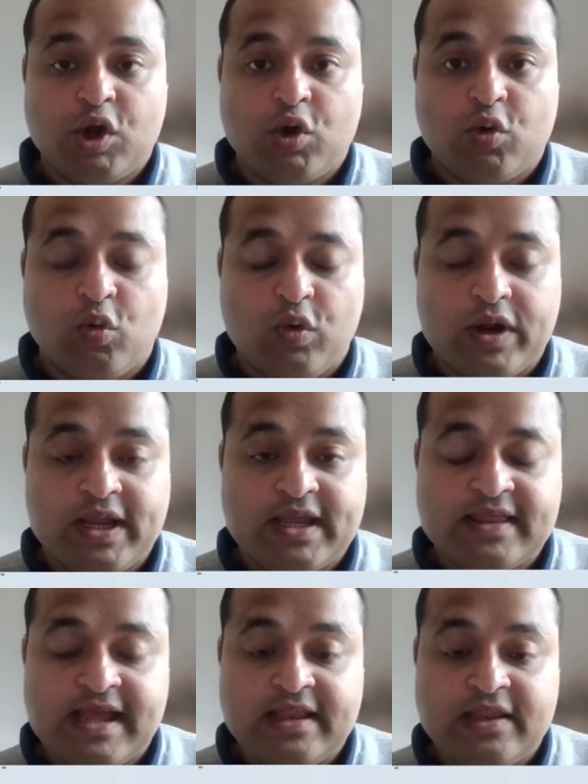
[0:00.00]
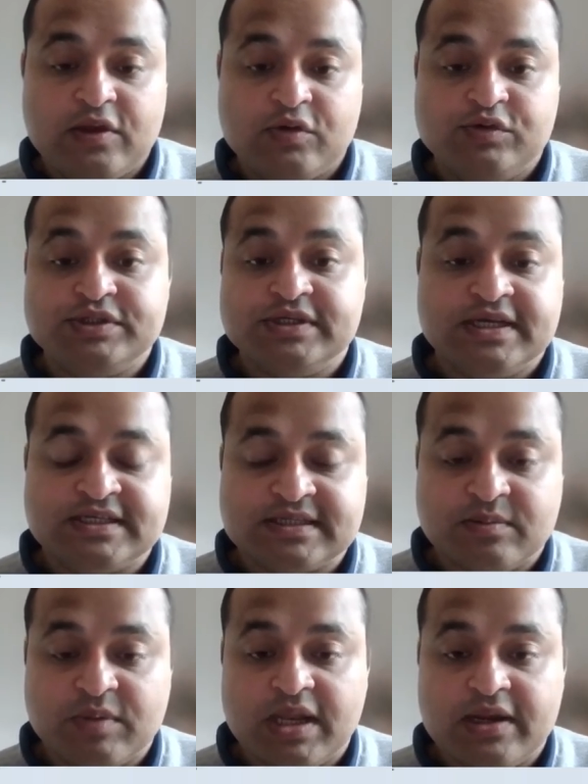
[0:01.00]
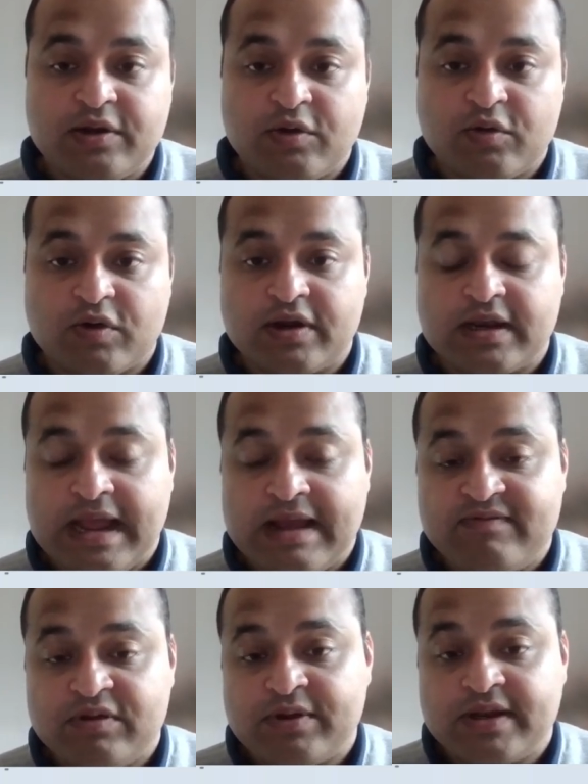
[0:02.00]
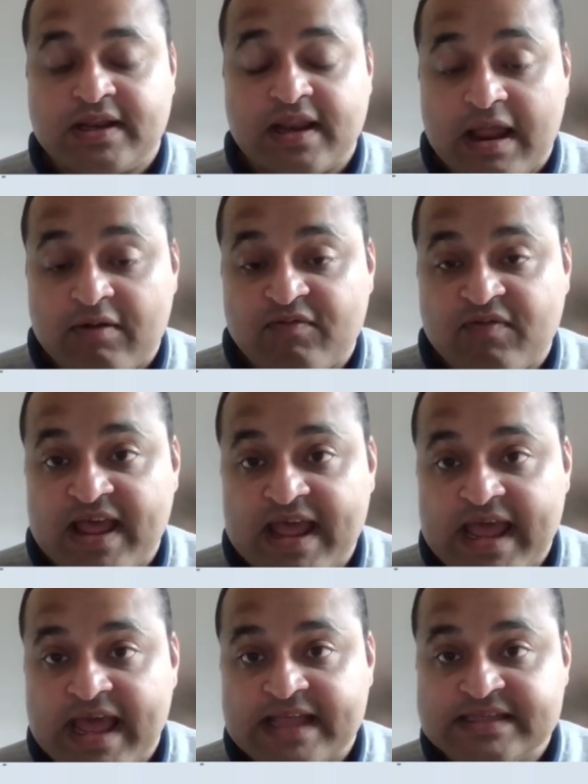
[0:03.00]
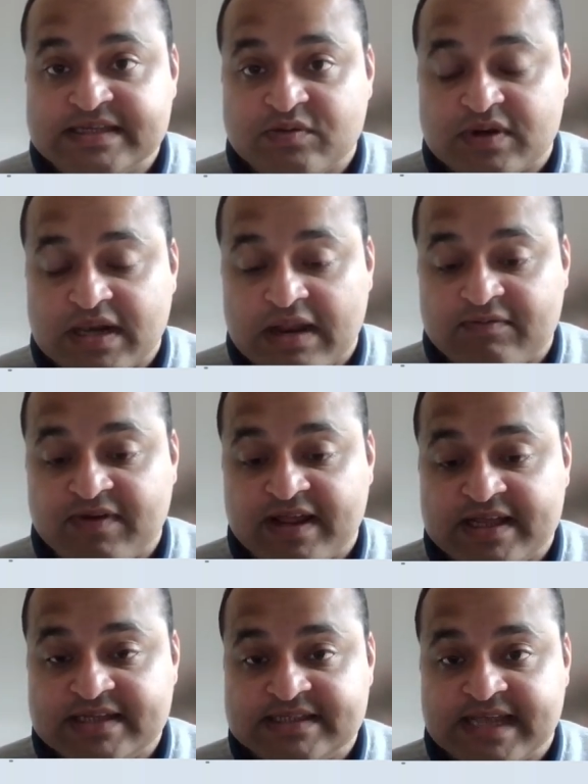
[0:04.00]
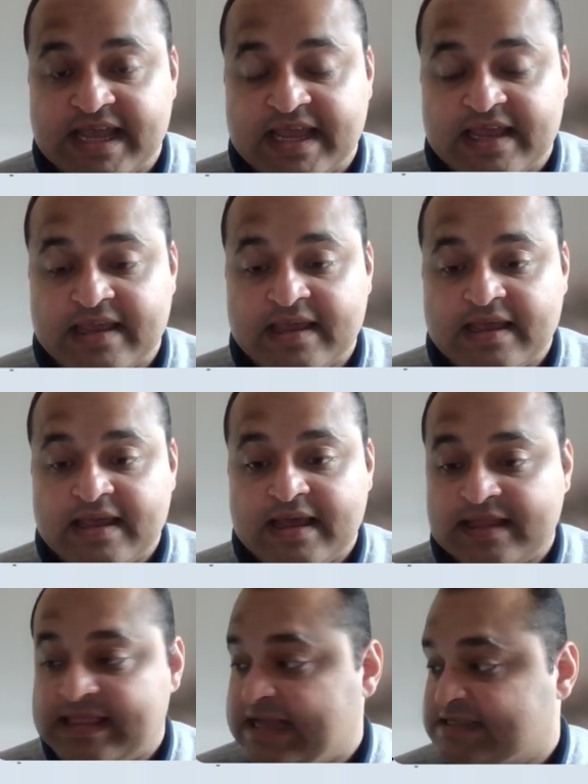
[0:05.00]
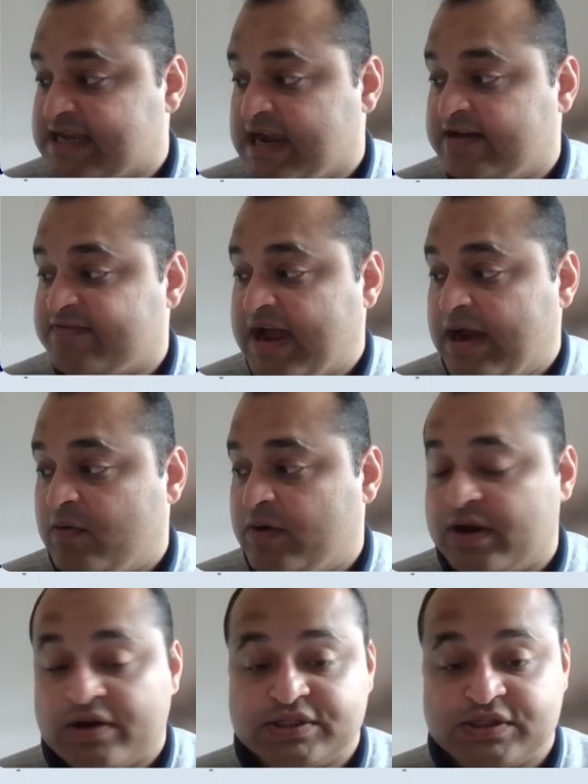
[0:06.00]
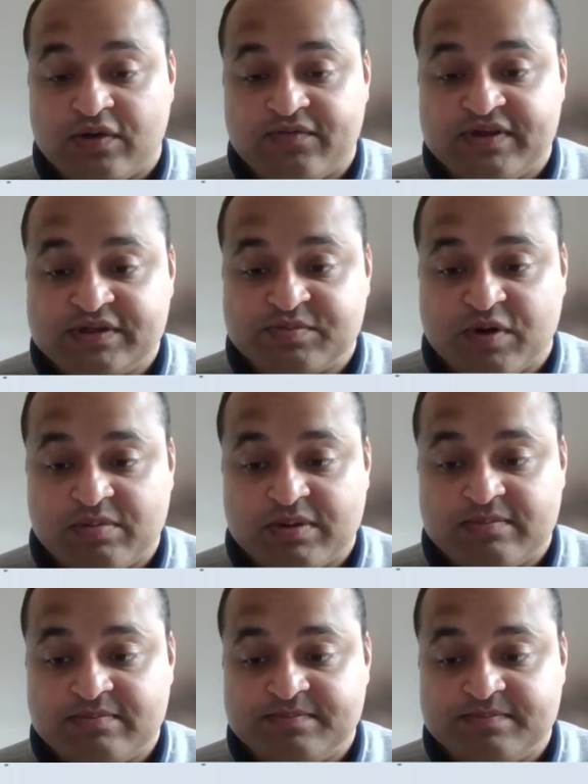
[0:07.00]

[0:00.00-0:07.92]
we can then use a similar token to have a look at Cloudflare and see what Cloudflare is saying. And that's kind of how we're going to solve this problem.